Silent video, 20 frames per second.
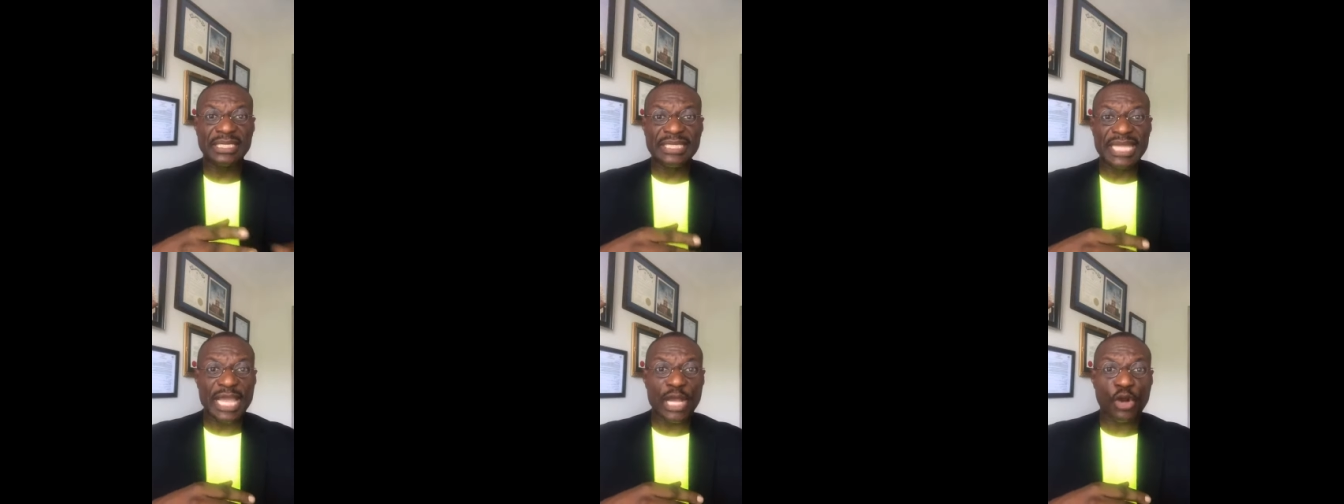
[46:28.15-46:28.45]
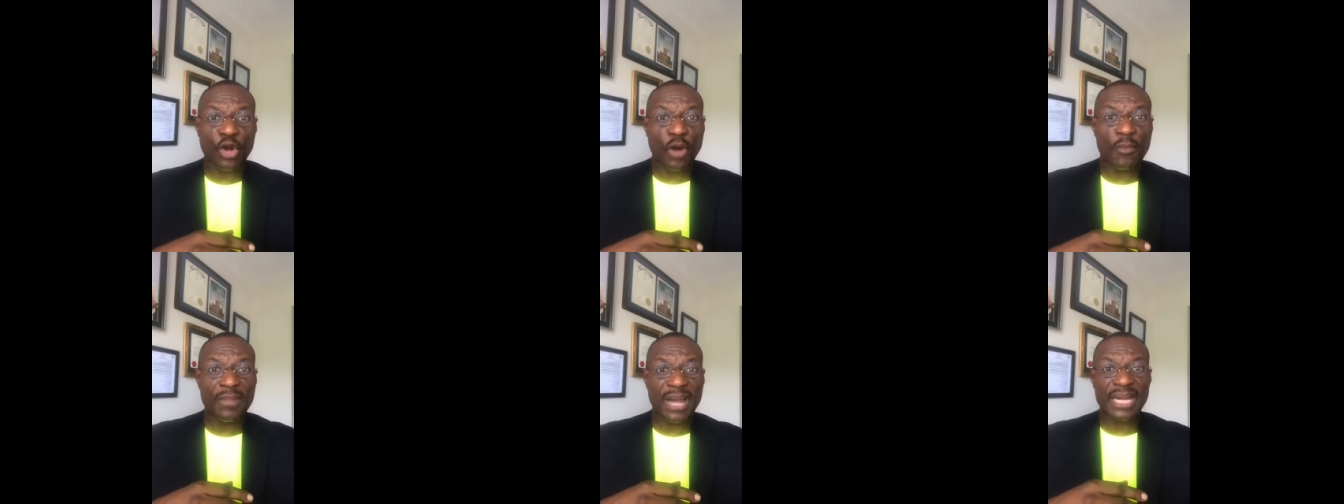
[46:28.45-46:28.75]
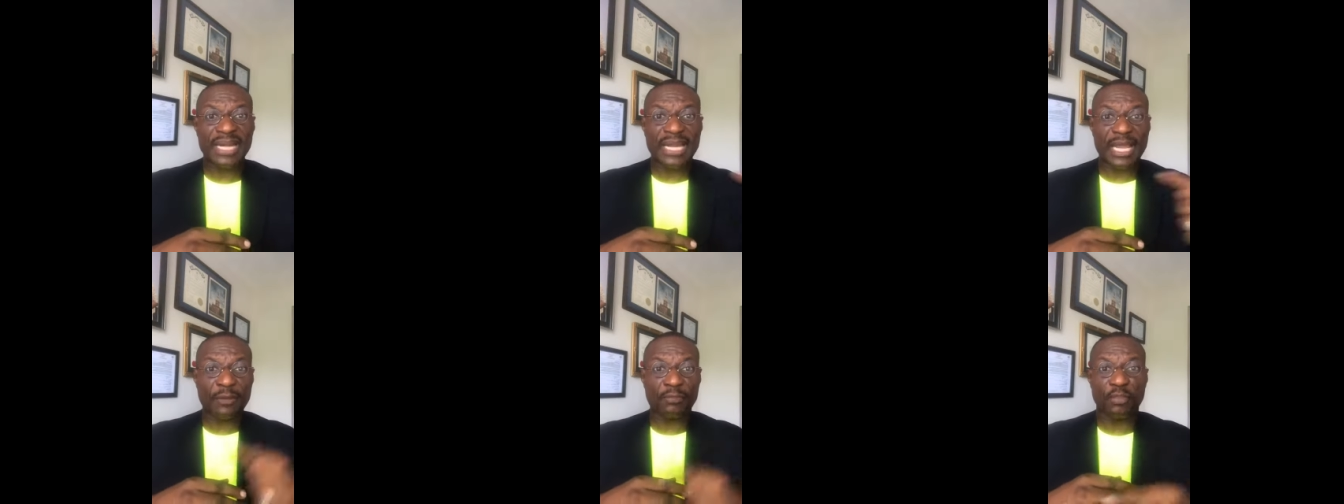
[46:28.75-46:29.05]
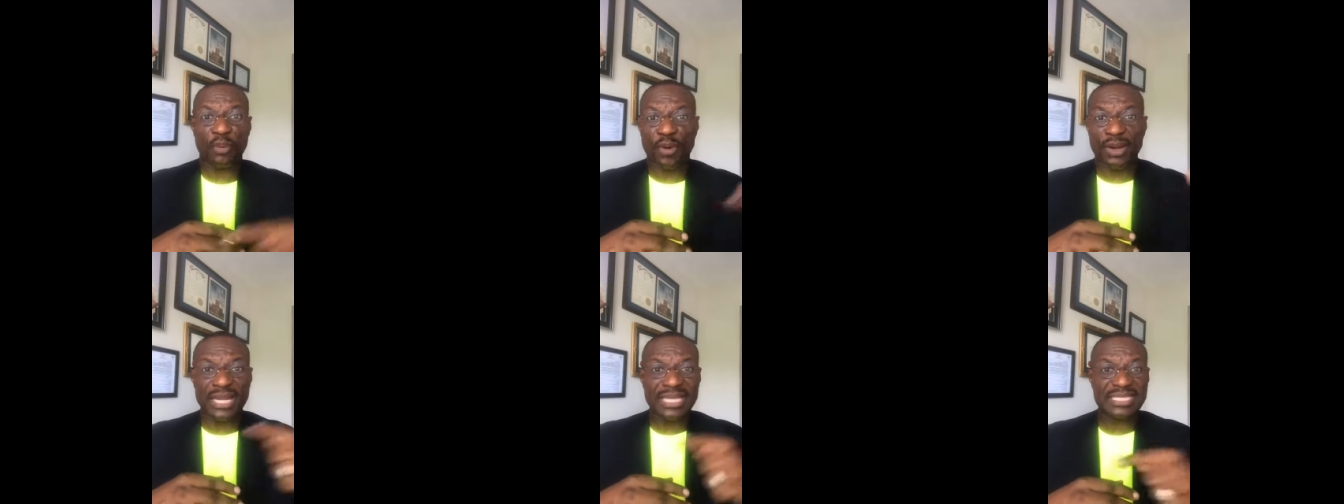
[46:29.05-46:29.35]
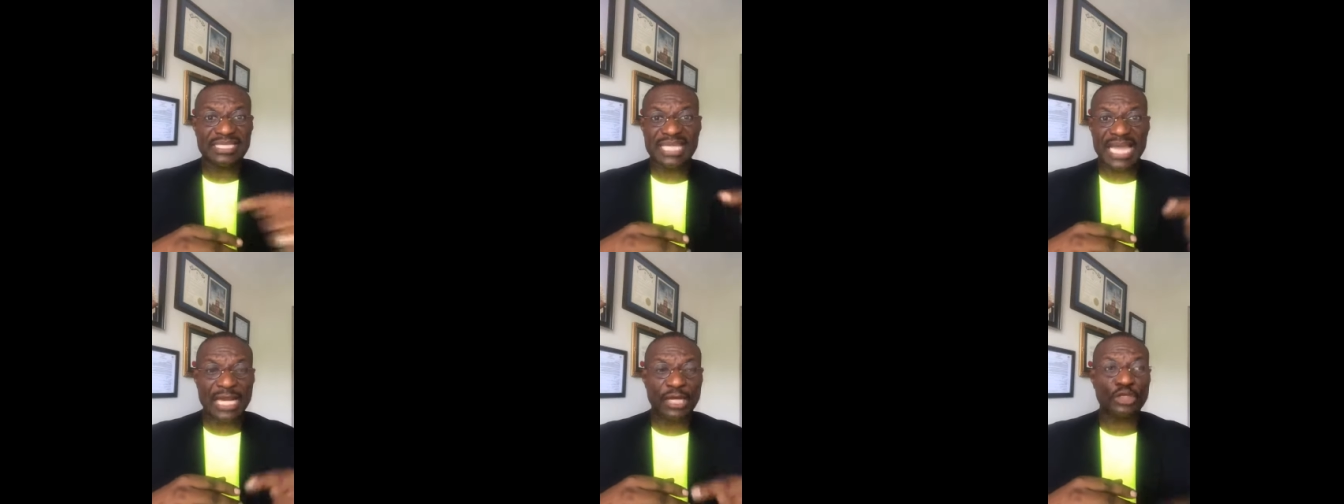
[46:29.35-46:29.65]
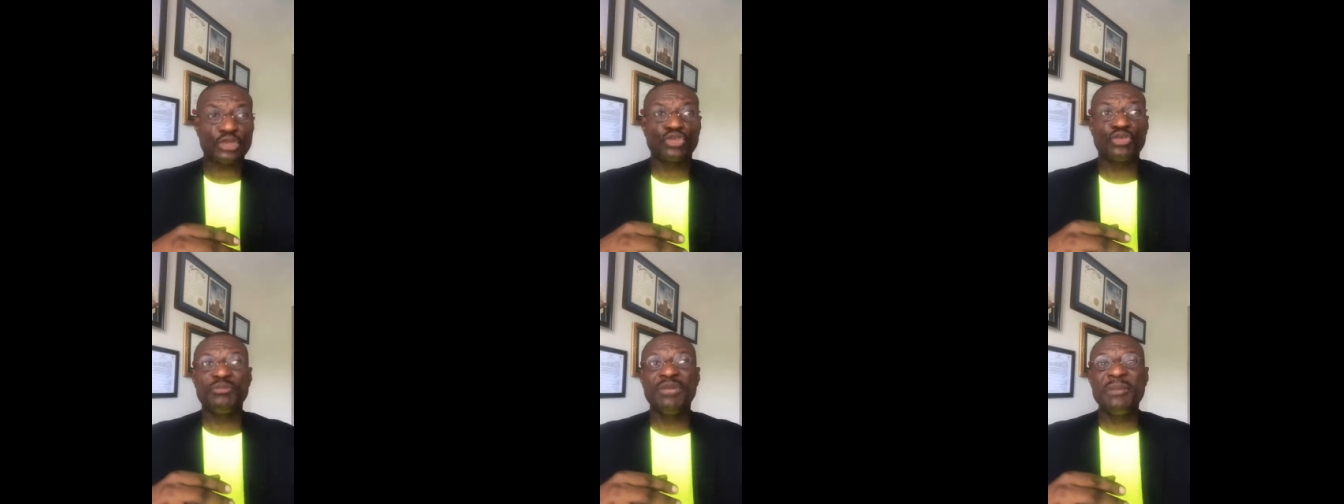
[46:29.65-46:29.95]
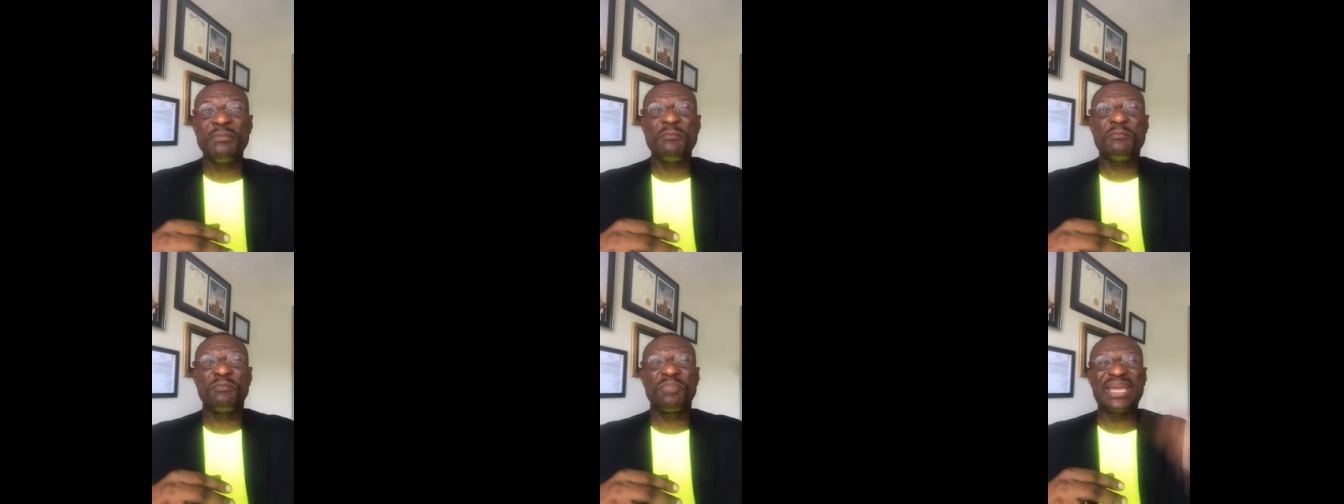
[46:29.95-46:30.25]
they commanded paul and silas to
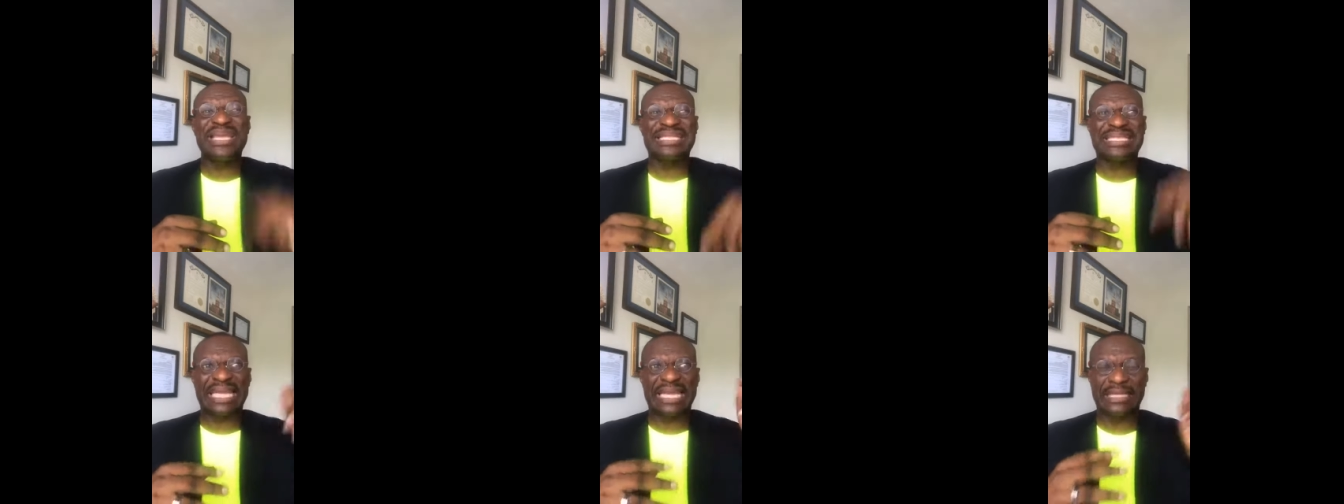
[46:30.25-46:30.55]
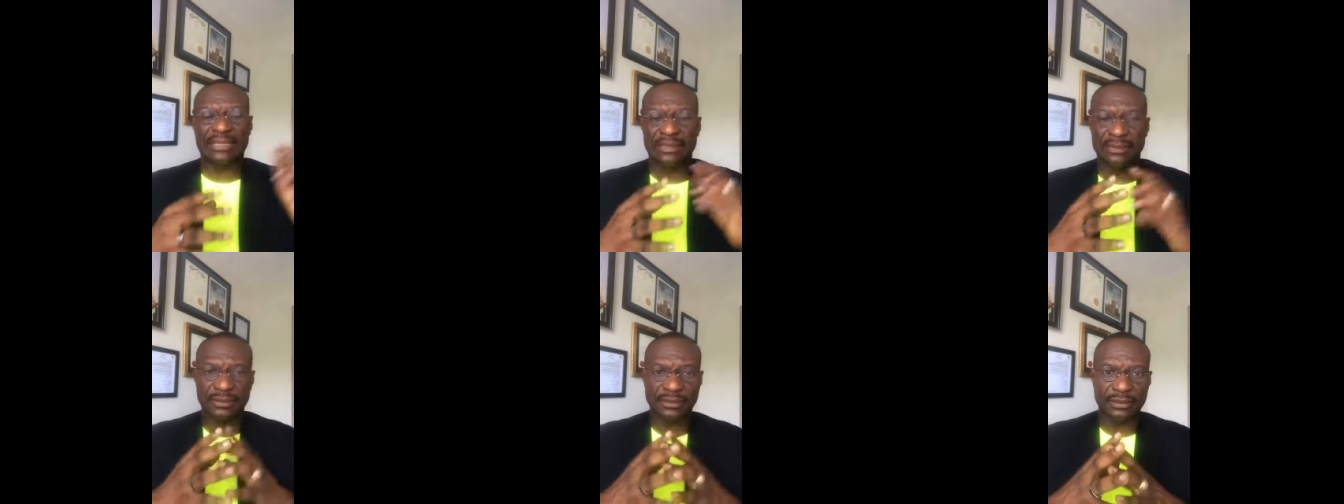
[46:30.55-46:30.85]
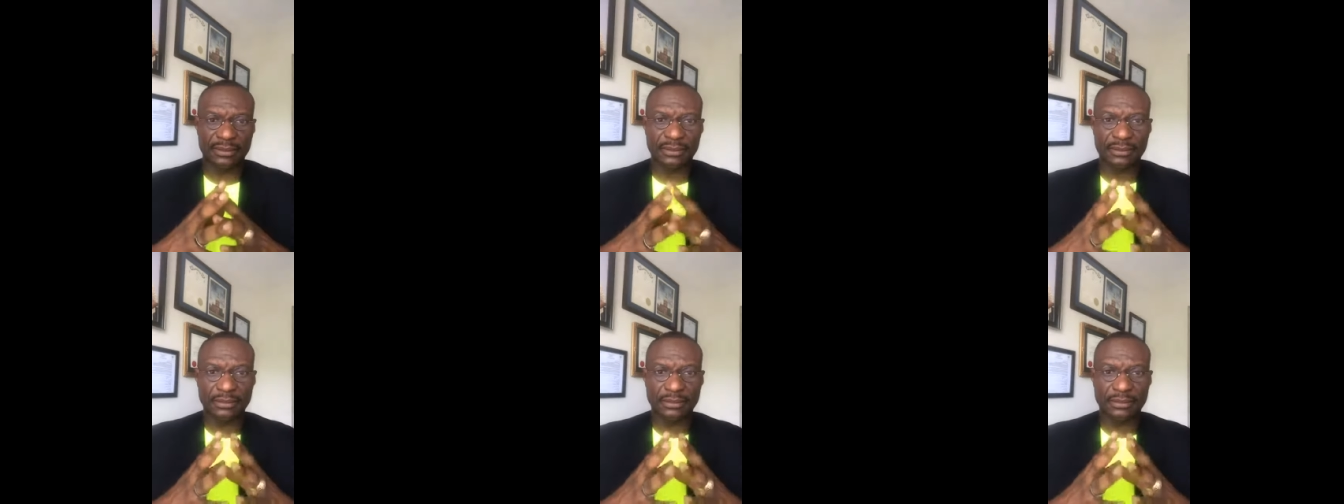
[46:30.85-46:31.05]
be beaten